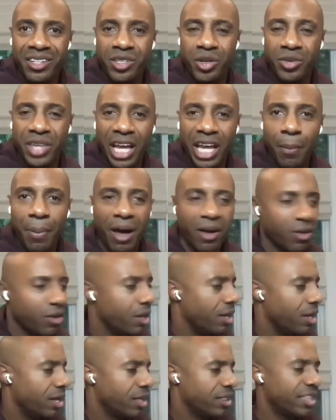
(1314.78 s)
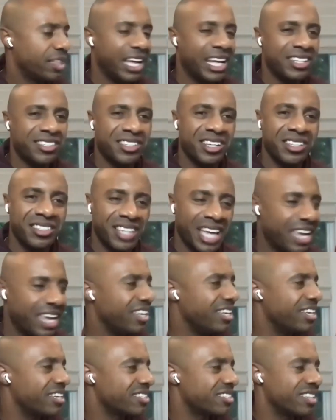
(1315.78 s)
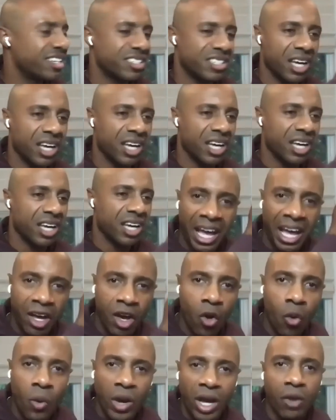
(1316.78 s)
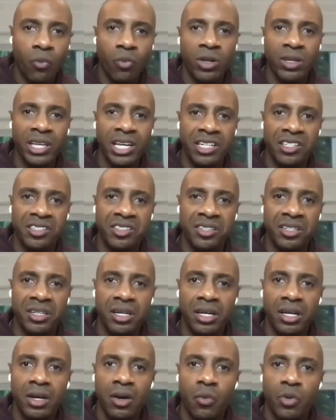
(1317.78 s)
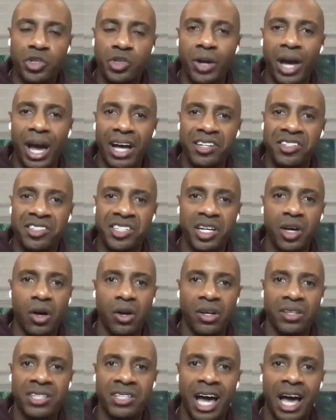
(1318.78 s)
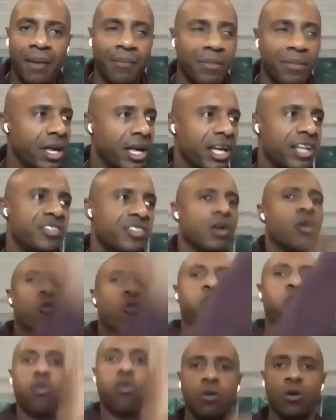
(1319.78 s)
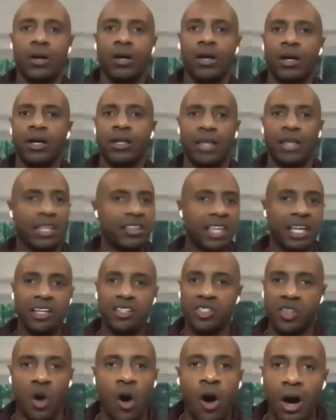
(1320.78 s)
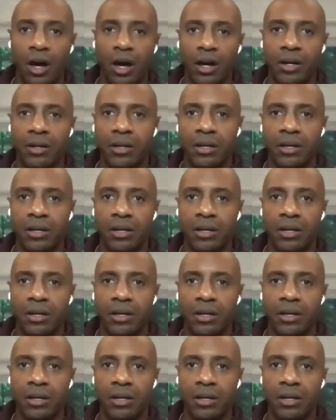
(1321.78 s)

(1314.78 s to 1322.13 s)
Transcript: So think about the instantaneousness of that quick release, which you guys see all the time, is that thing's gone.